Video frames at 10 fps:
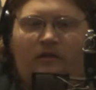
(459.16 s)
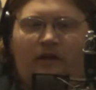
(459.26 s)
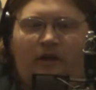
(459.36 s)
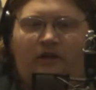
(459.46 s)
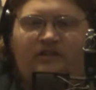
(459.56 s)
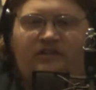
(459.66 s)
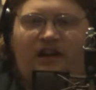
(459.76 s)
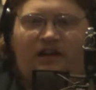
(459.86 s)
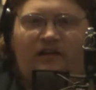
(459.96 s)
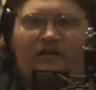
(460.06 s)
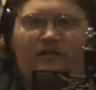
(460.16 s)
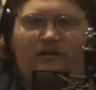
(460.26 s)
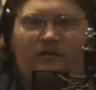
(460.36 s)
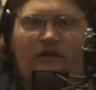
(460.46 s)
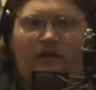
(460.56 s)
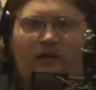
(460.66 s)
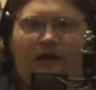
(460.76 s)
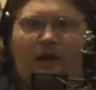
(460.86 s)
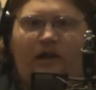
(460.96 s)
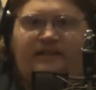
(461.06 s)
I heard something.
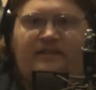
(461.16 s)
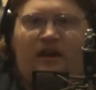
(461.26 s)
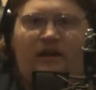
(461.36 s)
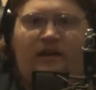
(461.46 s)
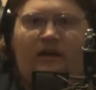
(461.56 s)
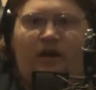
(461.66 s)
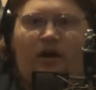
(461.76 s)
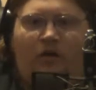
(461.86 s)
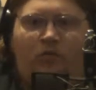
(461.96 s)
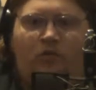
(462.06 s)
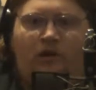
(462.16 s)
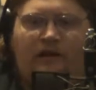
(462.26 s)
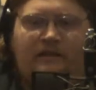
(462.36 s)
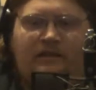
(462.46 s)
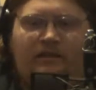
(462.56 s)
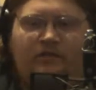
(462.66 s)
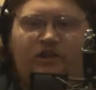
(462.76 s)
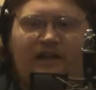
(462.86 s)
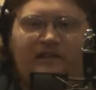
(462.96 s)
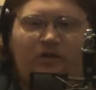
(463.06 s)
I heard something. Oh, cool. There's another
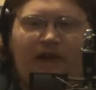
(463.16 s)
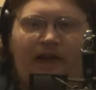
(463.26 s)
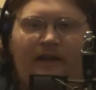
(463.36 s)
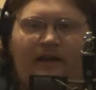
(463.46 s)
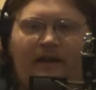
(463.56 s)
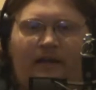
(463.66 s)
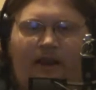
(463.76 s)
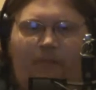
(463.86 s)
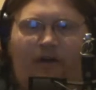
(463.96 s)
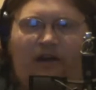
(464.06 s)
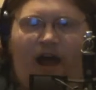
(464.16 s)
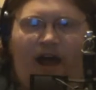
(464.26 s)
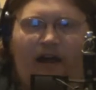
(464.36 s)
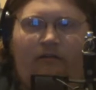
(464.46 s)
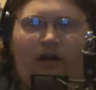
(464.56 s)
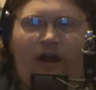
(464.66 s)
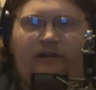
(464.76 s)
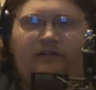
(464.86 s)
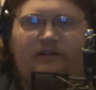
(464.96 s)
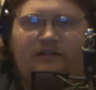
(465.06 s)
chest. Okay. Number nine, right?
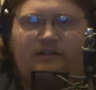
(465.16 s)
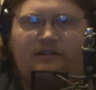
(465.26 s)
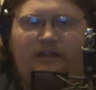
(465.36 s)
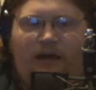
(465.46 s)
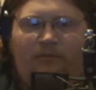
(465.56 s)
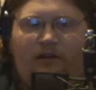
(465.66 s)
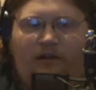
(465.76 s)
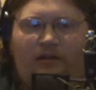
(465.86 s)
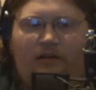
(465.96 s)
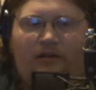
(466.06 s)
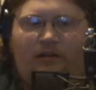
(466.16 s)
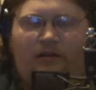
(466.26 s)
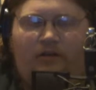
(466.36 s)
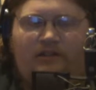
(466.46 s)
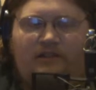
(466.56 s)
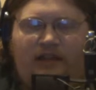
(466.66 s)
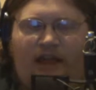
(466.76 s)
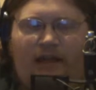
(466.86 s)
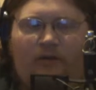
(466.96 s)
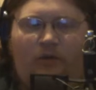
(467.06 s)
Is this number... No, this is
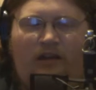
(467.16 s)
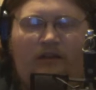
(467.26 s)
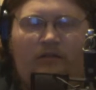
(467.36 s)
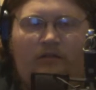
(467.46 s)
eight. What?